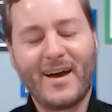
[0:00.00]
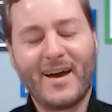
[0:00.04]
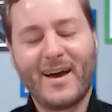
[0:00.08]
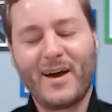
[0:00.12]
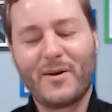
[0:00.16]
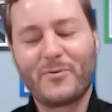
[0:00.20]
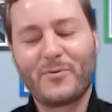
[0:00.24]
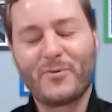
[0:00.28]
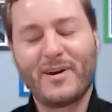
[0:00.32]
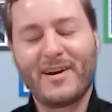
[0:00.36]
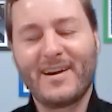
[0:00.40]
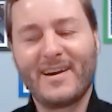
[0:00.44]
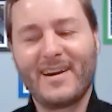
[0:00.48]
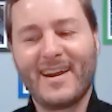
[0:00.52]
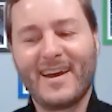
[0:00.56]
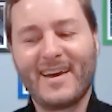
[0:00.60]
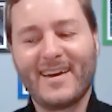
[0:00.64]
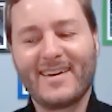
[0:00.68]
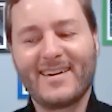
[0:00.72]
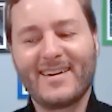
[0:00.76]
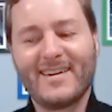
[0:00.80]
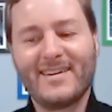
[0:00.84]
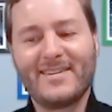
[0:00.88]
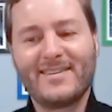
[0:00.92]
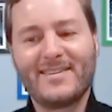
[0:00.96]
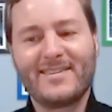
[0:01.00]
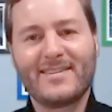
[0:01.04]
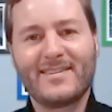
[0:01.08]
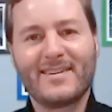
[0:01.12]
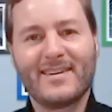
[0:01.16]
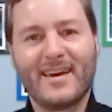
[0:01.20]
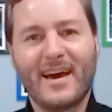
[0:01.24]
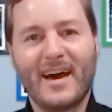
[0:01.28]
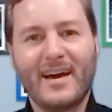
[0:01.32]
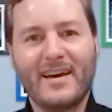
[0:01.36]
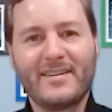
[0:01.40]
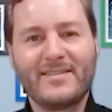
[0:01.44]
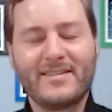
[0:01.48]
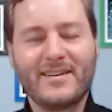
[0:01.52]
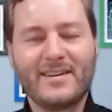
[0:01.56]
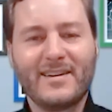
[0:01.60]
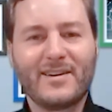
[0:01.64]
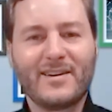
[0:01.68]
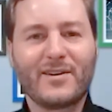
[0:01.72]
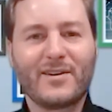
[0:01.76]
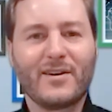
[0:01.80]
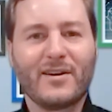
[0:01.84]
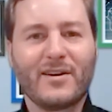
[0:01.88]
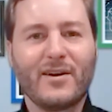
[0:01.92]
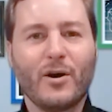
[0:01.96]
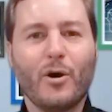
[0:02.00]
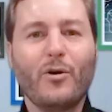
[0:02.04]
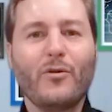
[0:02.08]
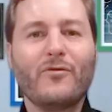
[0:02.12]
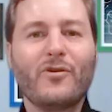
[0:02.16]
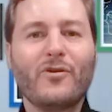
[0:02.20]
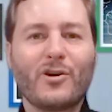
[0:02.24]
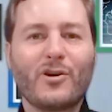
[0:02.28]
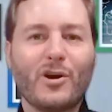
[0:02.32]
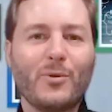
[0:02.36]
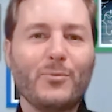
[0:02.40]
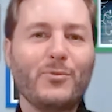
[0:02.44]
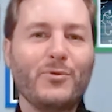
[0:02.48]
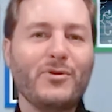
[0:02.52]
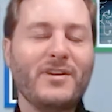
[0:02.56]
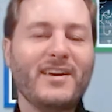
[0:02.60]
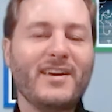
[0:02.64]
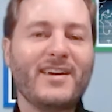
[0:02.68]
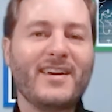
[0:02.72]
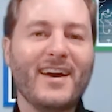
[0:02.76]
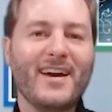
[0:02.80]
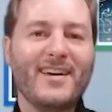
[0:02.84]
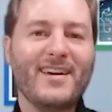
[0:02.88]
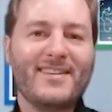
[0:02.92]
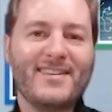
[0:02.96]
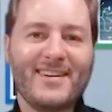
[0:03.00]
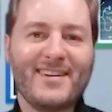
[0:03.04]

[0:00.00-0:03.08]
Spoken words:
I really like it. I think over communicate,